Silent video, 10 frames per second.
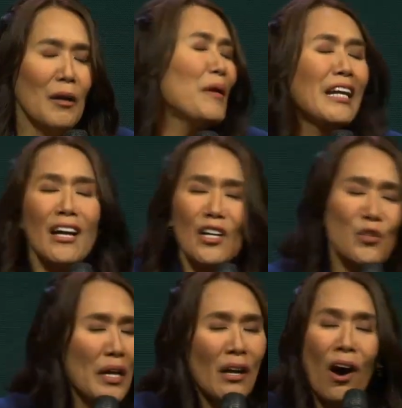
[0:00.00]

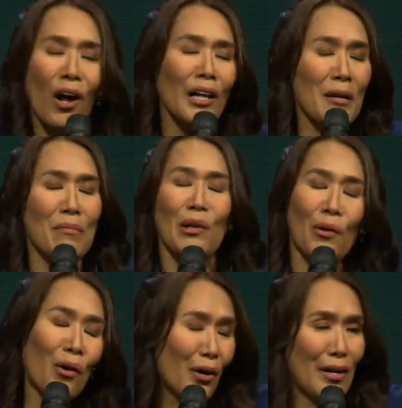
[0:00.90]
Because we call him
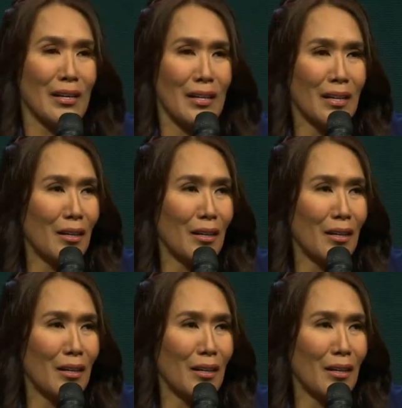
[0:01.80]
Lord.